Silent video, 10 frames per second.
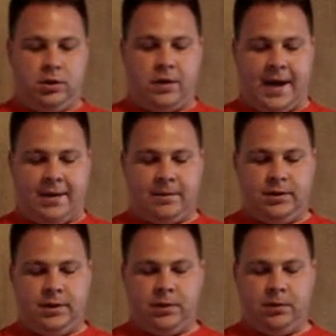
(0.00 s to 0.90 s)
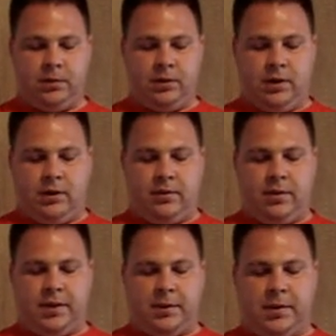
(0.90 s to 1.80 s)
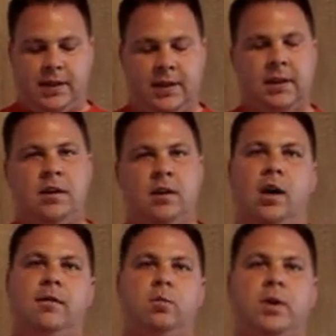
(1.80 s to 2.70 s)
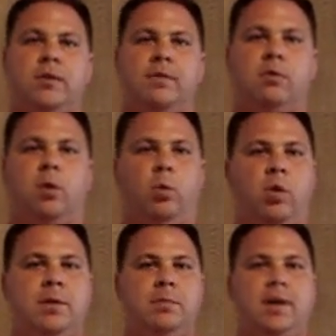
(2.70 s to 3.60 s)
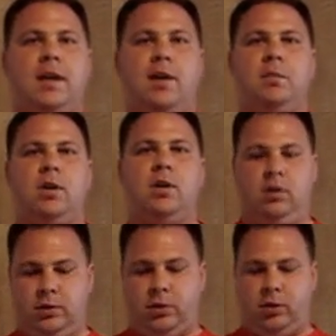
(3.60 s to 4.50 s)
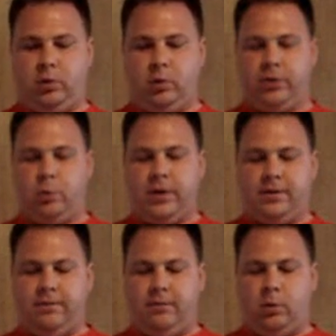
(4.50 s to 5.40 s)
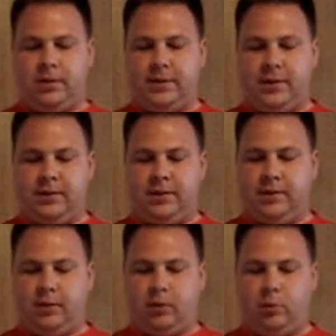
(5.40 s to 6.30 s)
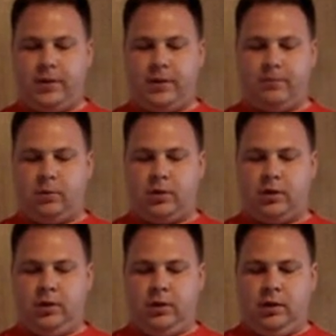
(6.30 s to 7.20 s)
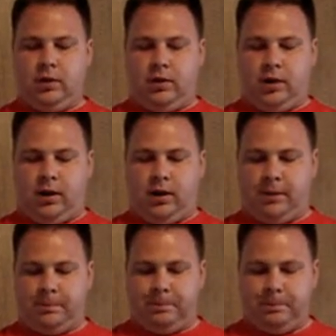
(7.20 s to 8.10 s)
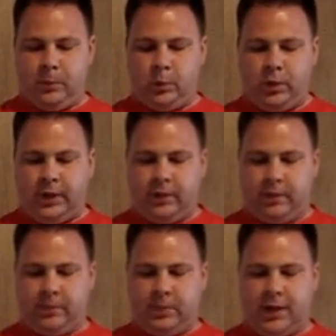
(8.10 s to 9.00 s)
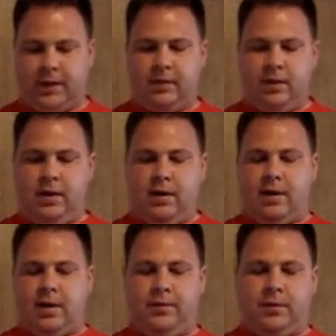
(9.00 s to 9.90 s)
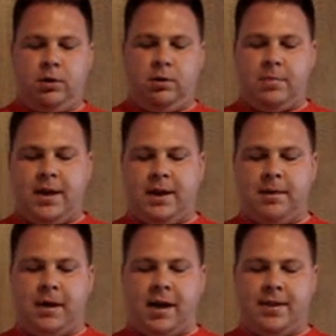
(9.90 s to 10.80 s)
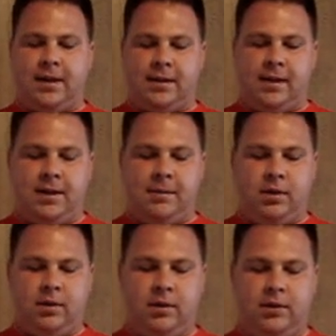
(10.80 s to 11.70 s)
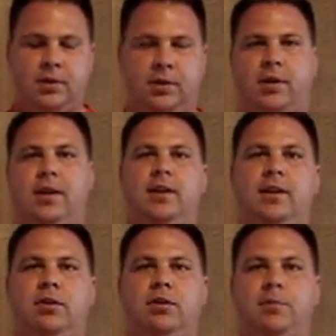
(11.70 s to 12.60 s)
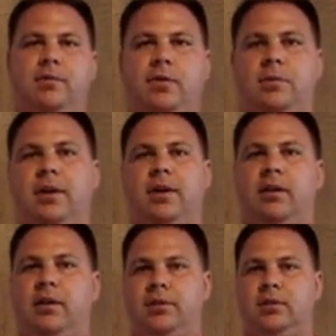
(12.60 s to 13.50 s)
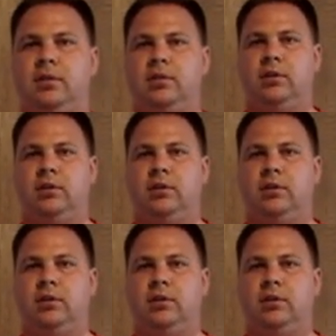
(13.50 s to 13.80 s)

you have until the beginning of week 4, 1 p.m. during the week 4 season, or week 4 week, and then if you don't pay by that time, then you're ineligible for the playoffs.